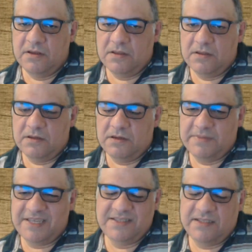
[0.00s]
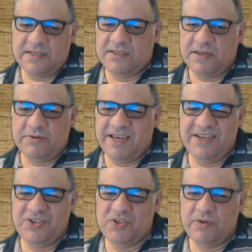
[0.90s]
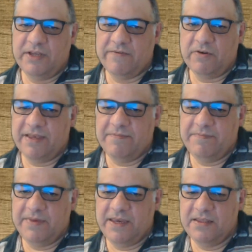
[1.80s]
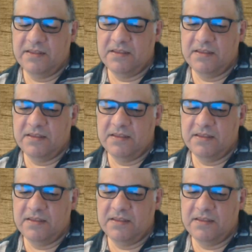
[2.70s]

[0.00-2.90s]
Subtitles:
That's okay, surely I've got that pin.